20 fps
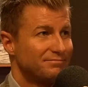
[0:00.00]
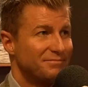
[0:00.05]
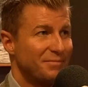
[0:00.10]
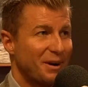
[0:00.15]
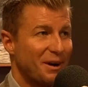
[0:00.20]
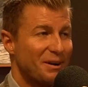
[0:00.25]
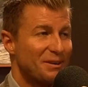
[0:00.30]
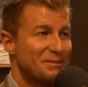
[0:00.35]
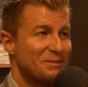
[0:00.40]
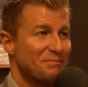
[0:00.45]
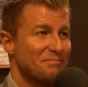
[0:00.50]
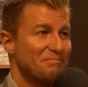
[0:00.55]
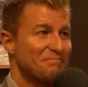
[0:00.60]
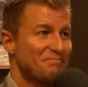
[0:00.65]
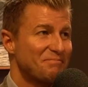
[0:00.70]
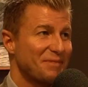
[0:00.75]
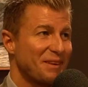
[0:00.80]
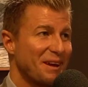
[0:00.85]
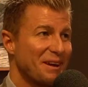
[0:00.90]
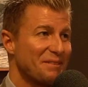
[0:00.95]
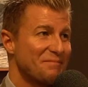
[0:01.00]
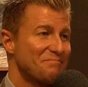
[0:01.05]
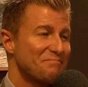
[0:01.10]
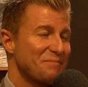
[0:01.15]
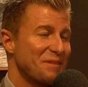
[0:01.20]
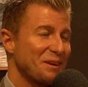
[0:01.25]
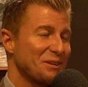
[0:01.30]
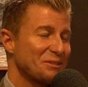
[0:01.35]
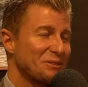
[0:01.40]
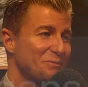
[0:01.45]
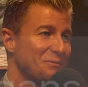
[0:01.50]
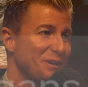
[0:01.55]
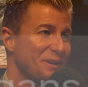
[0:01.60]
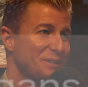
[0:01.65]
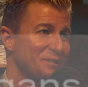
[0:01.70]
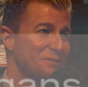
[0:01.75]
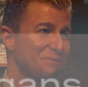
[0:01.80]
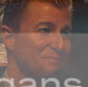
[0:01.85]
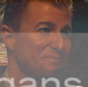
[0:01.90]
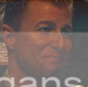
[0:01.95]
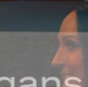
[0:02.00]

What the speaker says: awesome. Okay. Thanks so much.